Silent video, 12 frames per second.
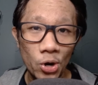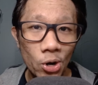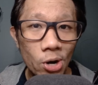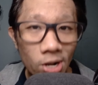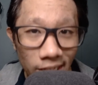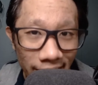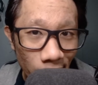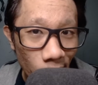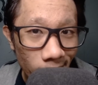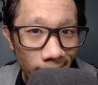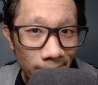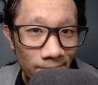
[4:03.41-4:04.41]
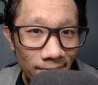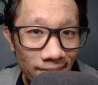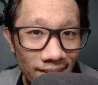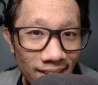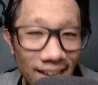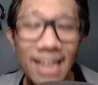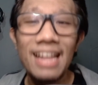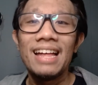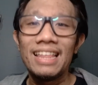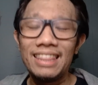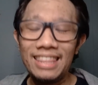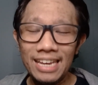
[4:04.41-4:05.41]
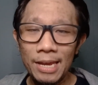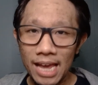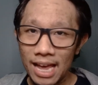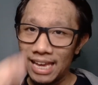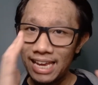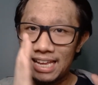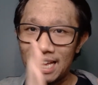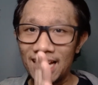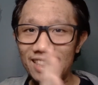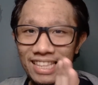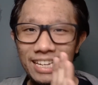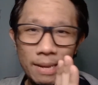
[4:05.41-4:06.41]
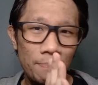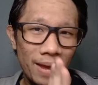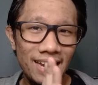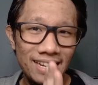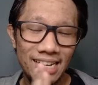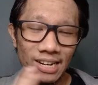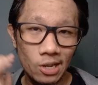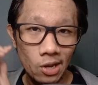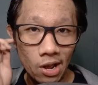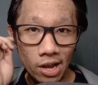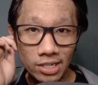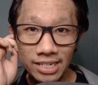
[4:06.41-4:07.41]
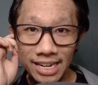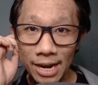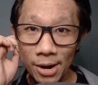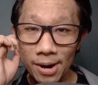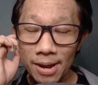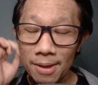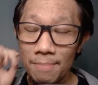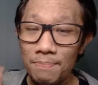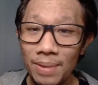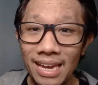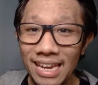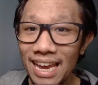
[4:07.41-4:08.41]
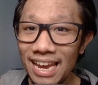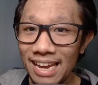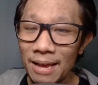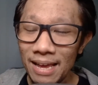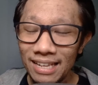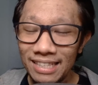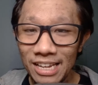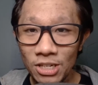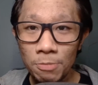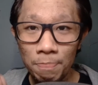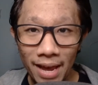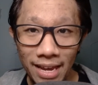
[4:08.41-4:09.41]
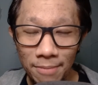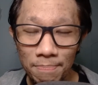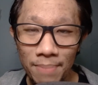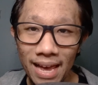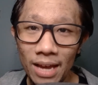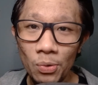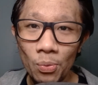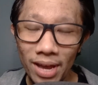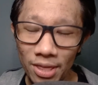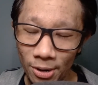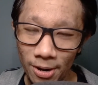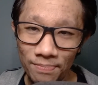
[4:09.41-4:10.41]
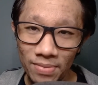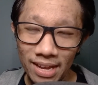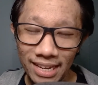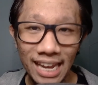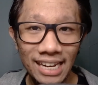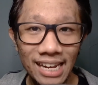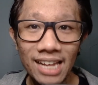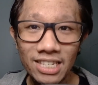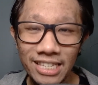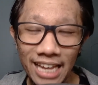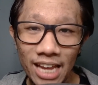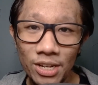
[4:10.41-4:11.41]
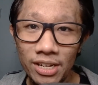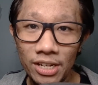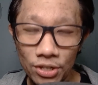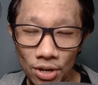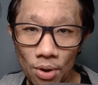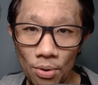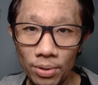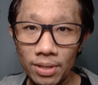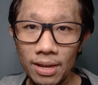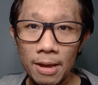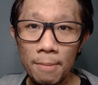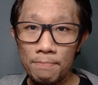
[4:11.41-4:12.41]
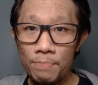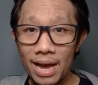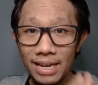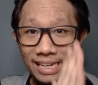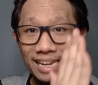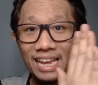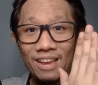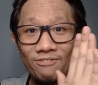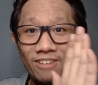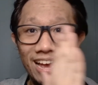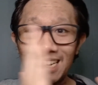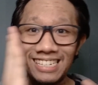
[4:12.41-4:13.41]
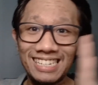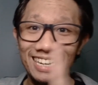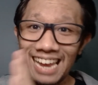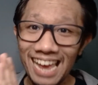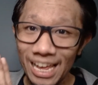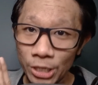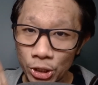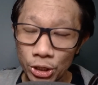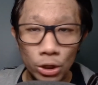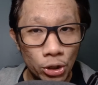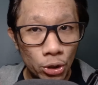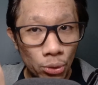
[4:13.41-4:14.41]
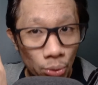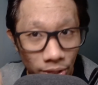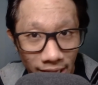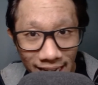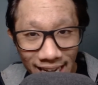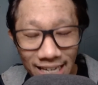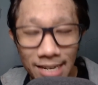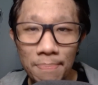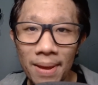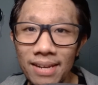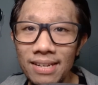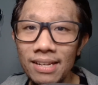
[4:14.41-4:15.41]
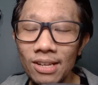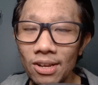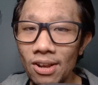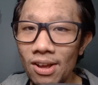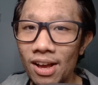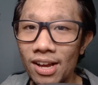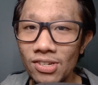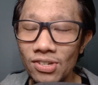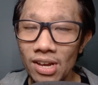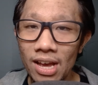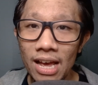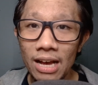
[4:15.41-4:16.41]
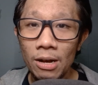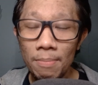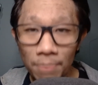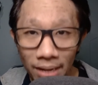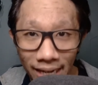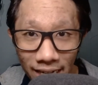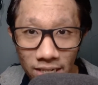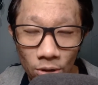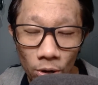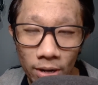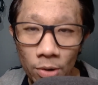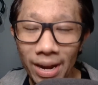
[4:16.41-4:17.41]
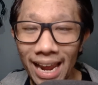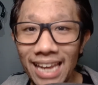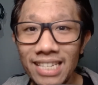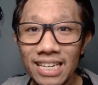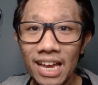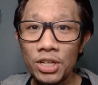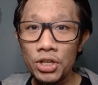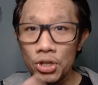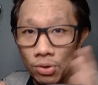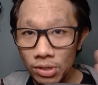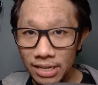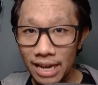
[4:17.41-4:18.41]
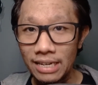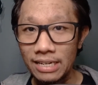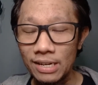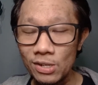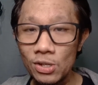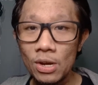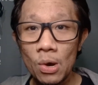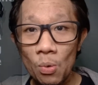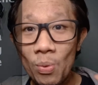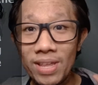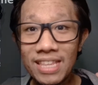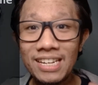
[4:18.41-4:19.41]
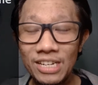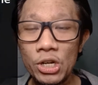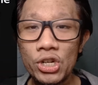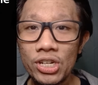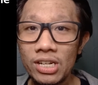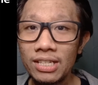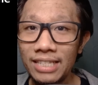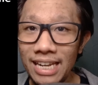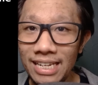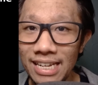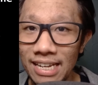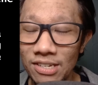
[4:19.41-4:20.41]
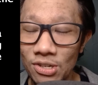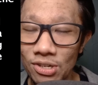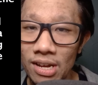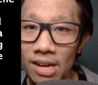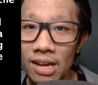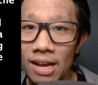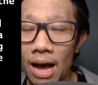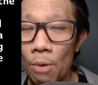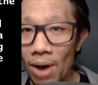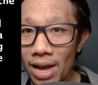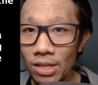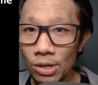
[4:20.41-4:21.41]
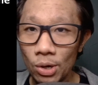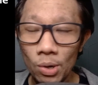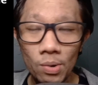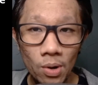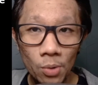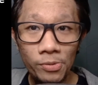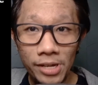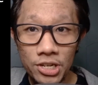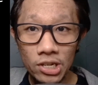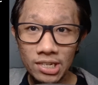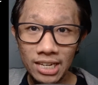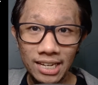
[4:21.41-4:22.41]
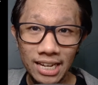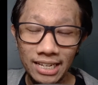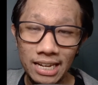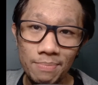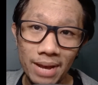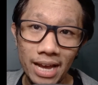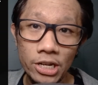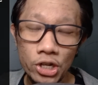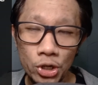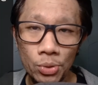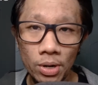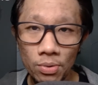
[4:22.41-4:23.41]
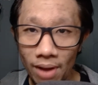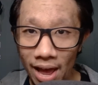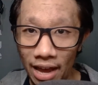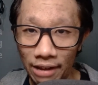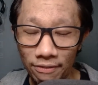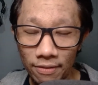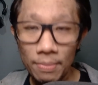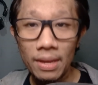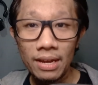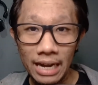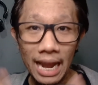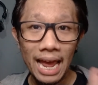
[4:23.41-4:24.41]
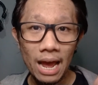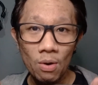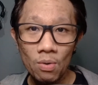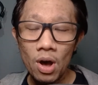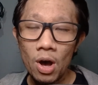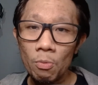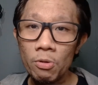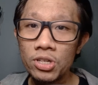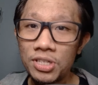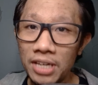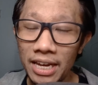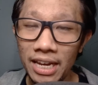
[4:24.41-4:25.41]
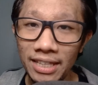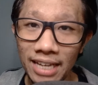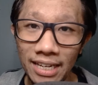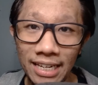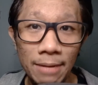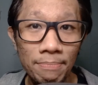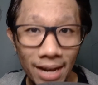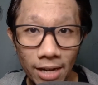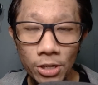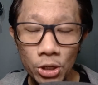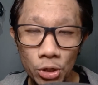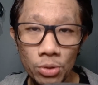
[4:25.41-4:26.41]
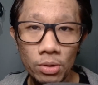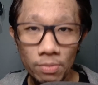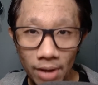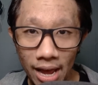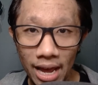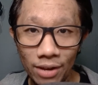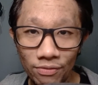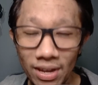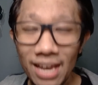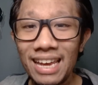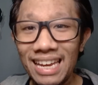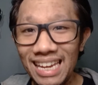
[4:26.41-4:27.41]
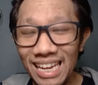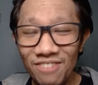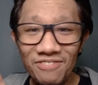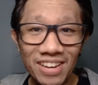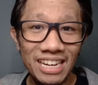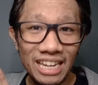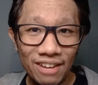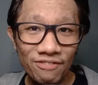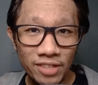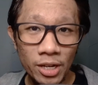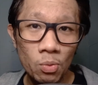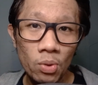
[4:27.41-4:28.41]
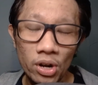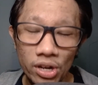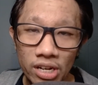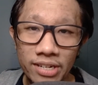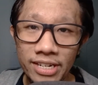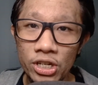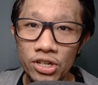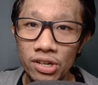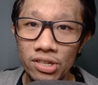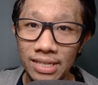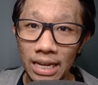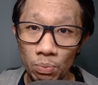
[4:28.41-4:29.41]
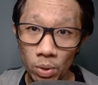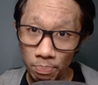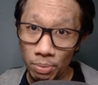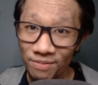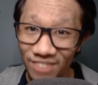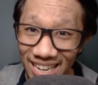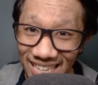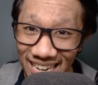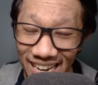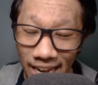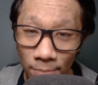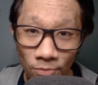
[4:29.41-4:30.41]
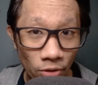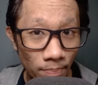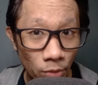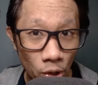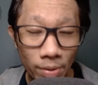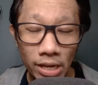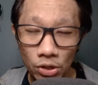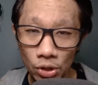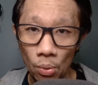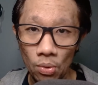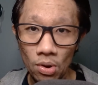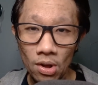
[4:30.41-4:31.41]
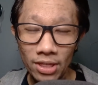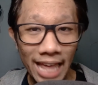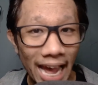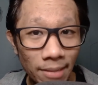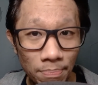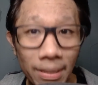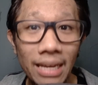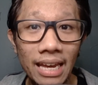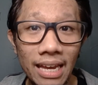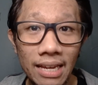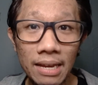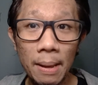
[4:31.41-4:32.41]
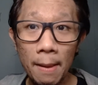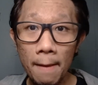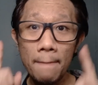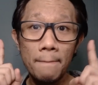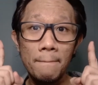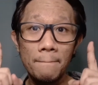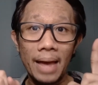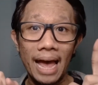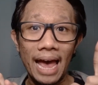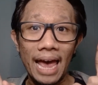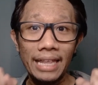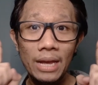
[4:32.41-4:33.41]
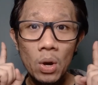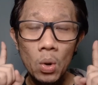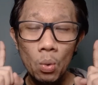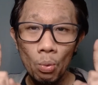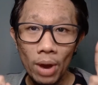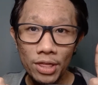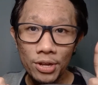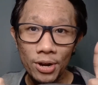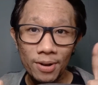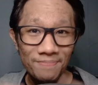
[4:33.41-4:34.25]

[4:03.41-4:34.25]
earlier, the dependent clause here being despite bad weather cannot stand on its own, but if attached to the independent clause, completes or creates a new sentence with additional details. A while ago, we just said that he managed to arrive. Now, we're saying that he managed to arrive even if there were conditions that were preventing him from doing so, that being bad weather.